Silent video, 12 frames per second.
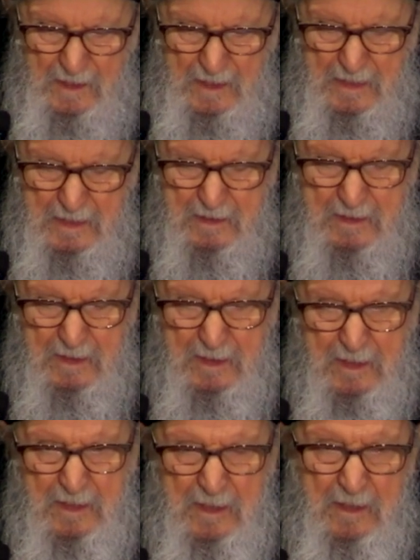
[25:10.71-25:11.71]
and
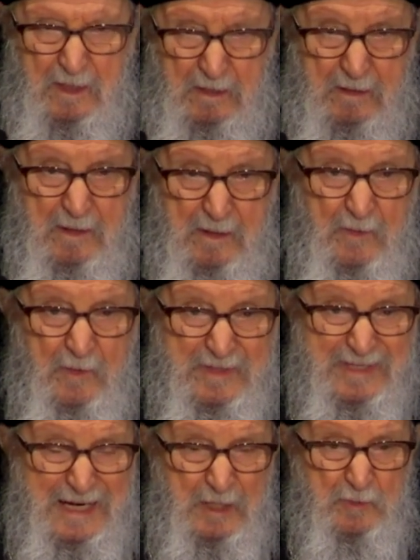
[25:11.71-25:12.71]
we
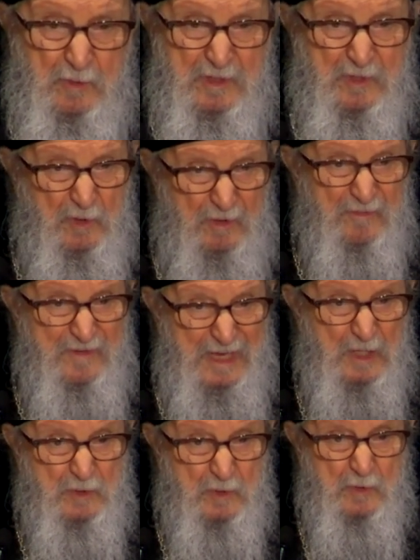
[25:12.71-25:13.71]
try to resolve
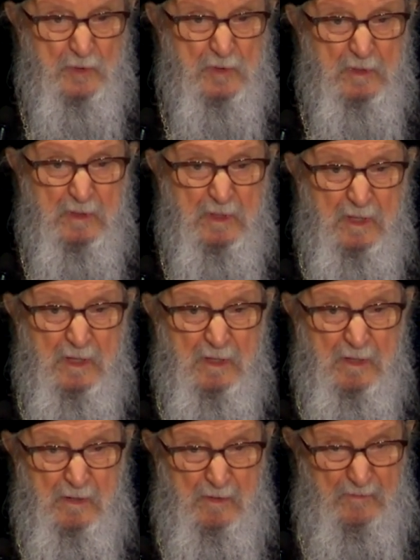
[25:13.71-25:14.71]
issues
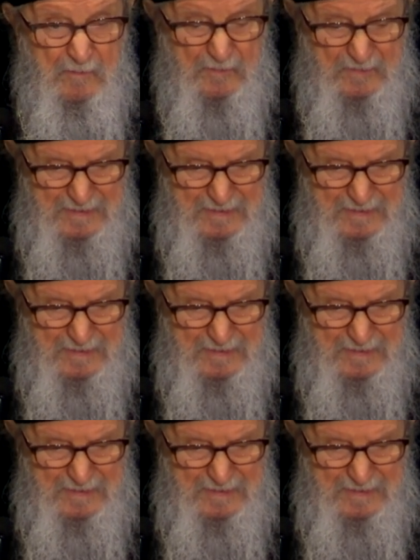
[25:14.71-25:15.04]
of